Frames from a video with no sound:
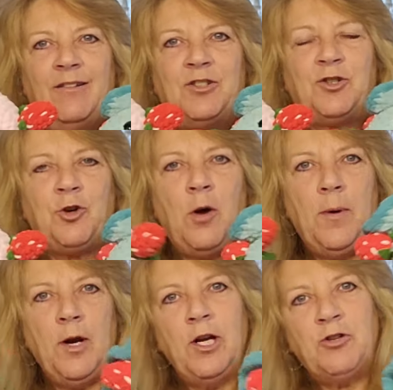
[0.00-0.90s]

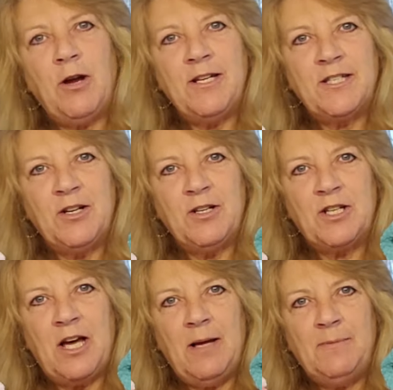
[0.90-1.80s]
strawberry
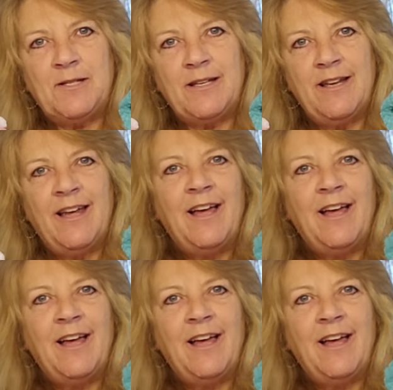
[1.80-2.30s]
triceratops,